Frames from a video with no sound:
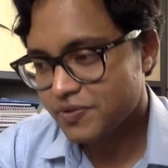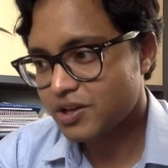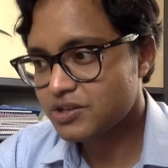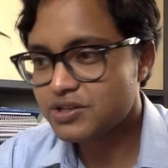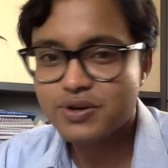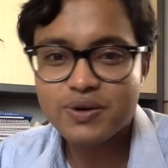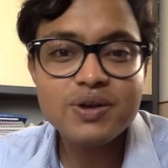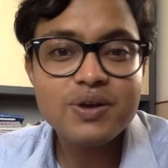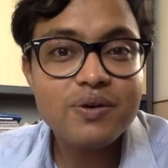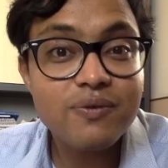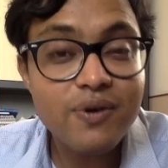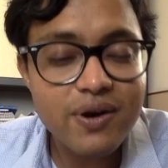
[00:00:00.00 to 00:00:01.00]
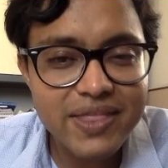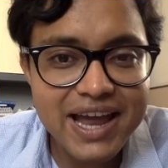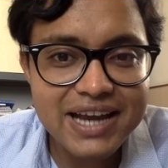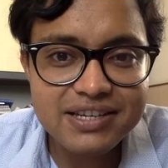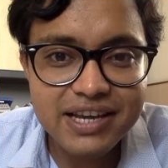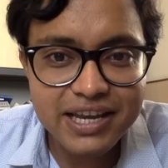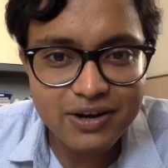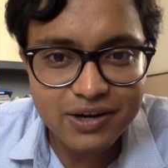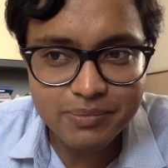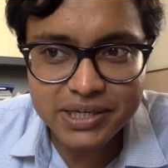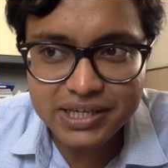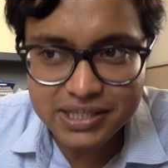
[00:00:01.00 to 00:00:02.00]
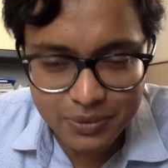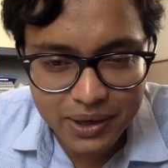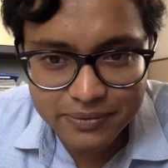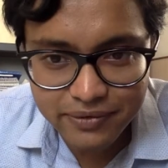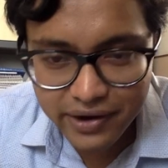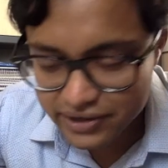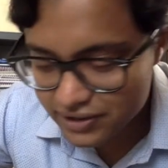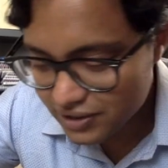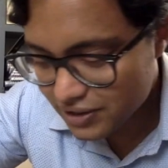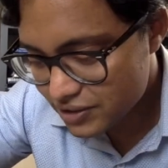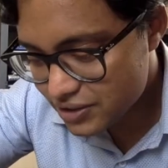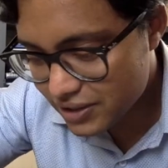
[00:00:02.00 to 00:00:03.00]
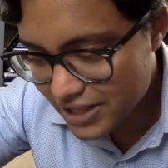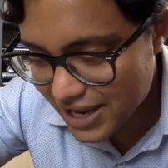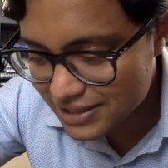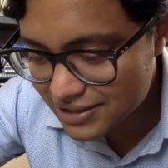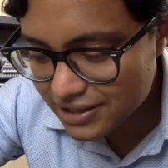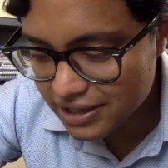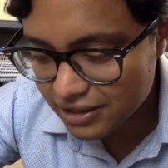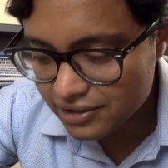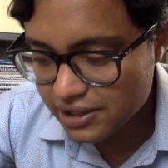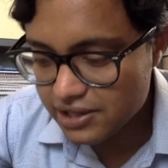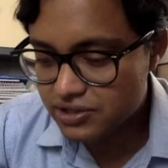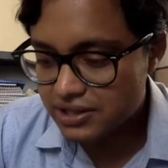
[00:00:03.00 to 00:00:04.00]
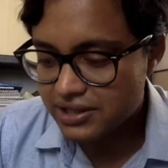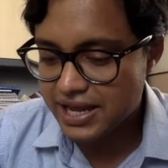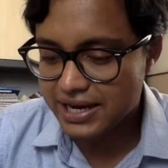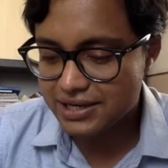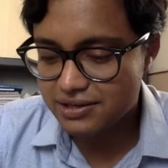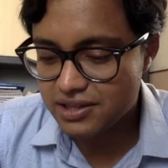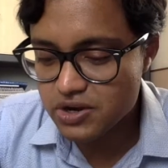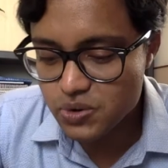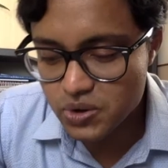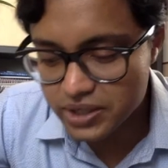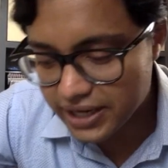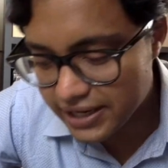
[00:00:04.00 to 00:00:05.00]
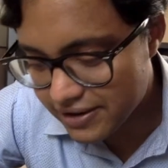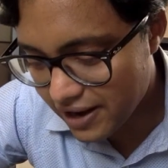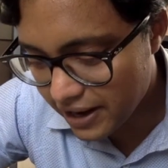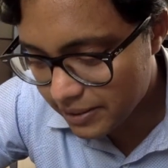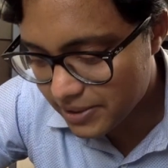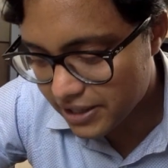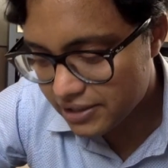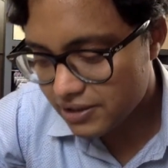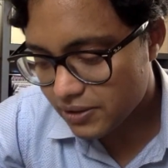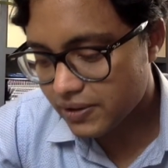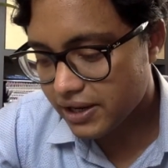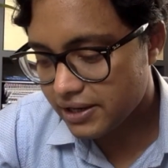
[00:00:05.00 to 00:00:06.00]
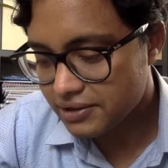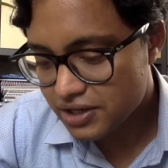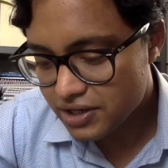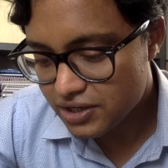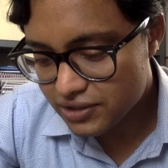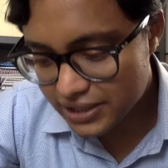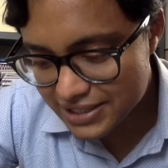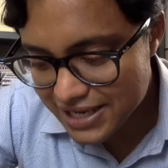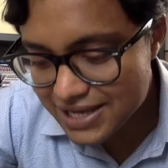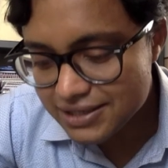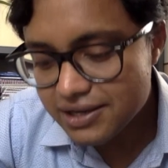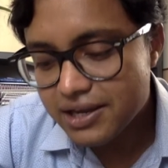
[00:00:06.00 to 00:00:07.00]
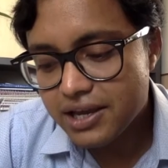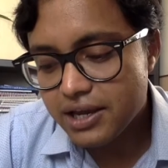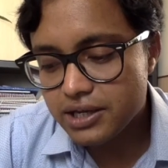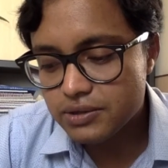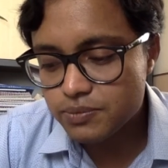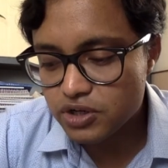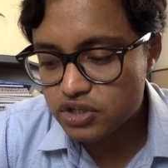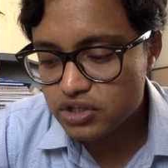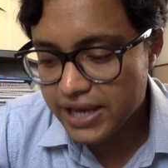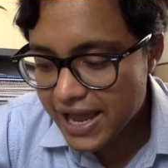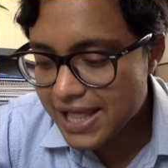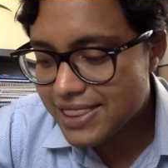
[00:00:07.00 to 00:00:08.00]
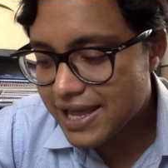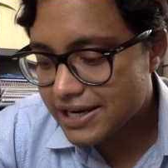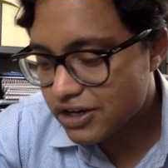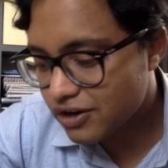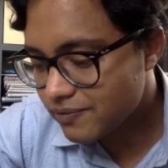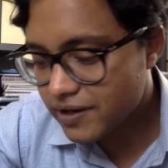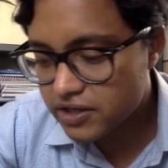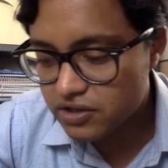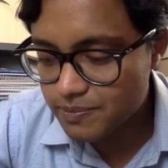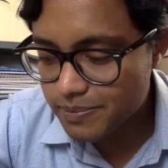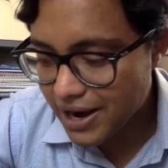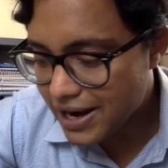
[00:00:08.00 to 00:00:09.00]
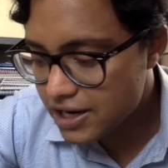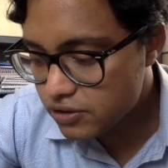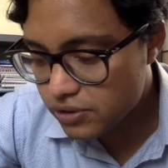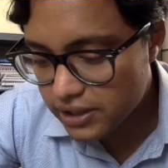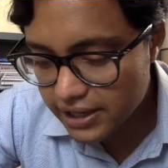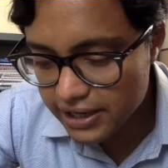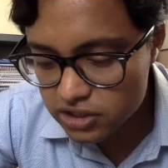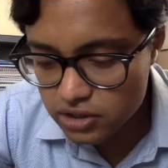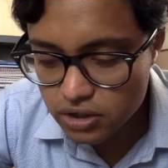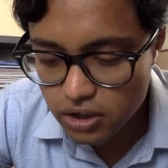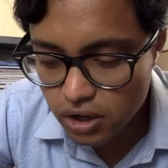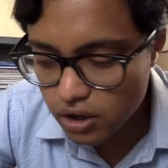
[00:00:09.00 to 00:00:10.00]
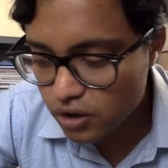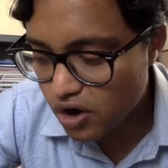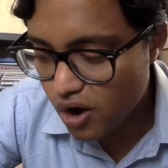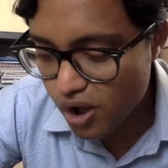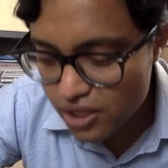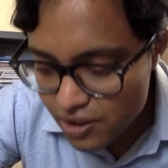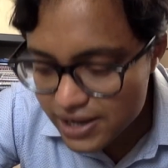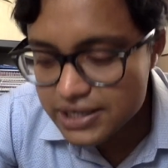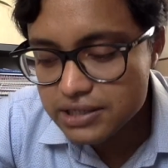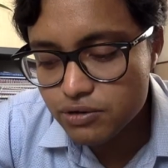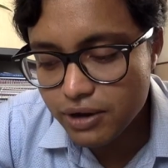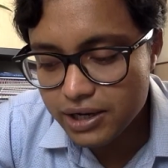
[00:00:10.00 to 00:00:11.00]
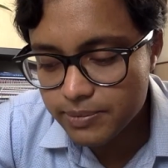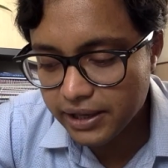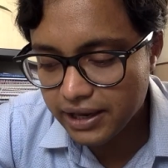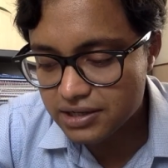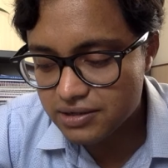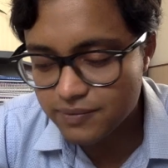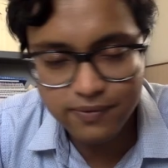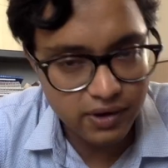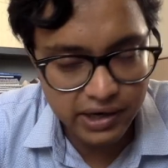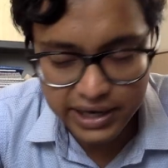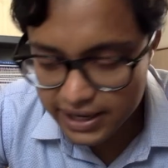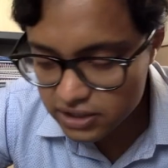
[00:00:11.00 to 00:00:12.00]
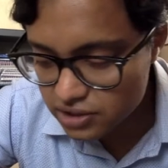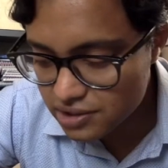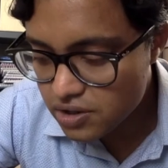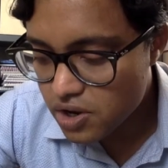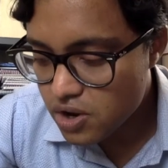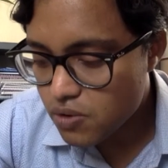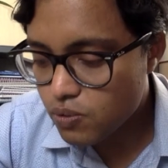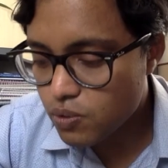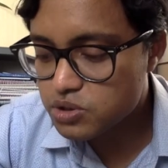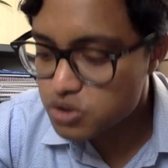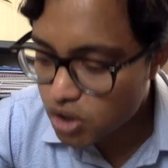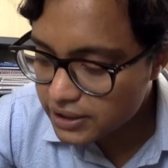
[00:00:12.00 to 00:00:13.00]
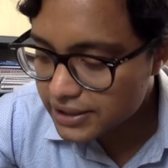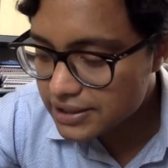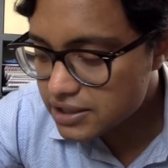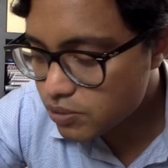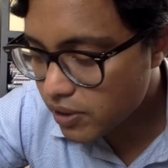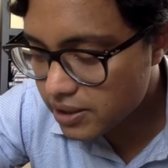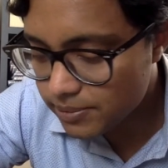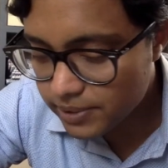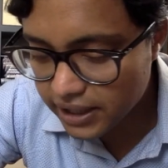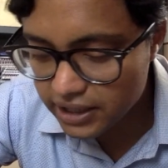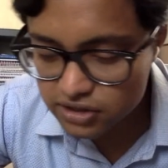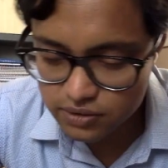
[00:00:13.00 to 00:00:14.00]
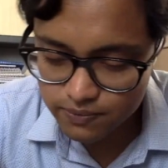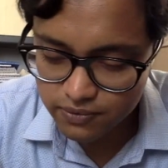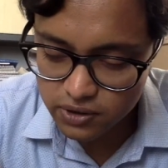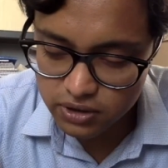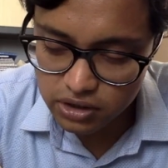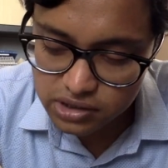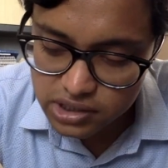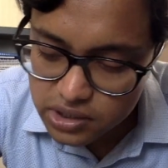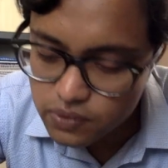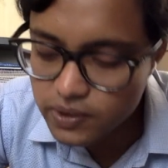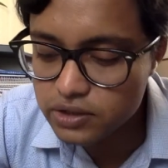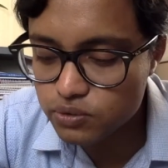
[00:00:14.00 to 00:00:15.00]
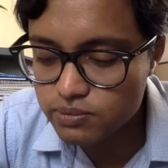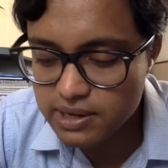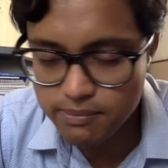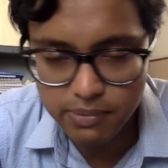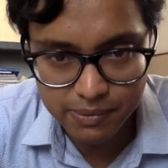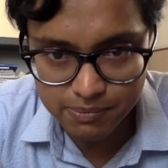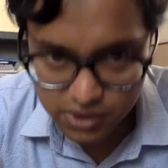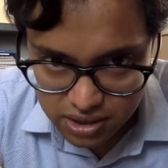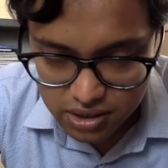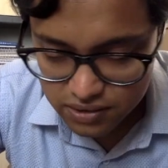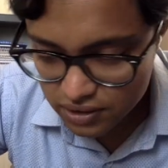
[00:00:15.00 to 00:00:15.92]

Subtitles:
so for that she cannot be disqualified. So that's the conclusion that the court had arrived at. Okay, so it says it was held that a conviction prior to the election, although a disqualification for election, was not a disqualification for continuing to be a member